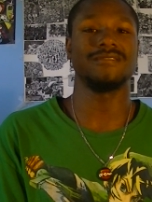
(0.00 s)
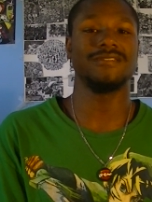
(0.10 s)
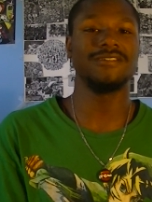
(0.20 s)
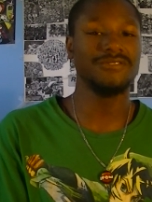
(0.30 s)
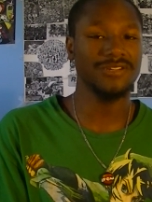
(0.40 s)

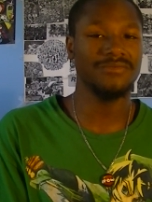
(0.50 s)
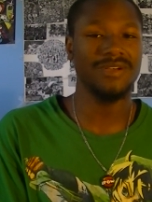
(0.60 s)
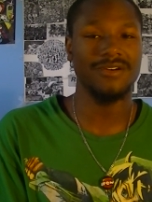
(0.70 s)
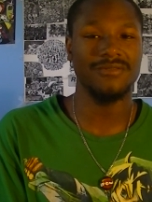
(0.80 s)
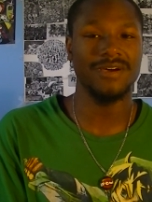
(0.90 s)
huge
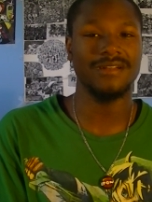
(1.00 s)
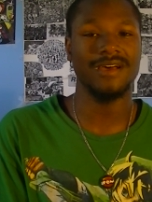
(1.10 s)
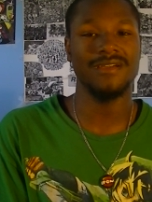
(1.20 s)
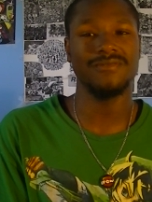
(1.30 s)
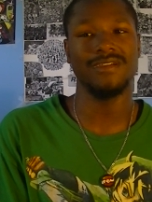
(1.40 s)
impact on my
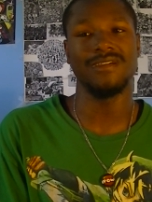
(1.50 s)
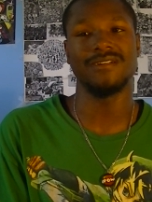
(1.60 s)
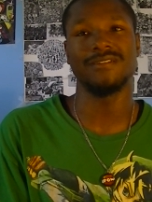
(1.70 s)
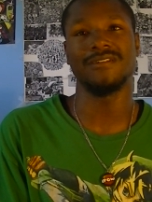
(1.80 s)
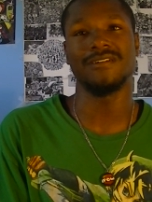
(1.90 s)
life
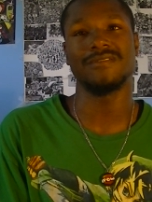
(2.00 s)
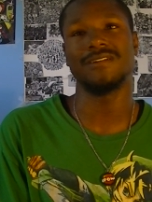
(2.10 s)
and uh,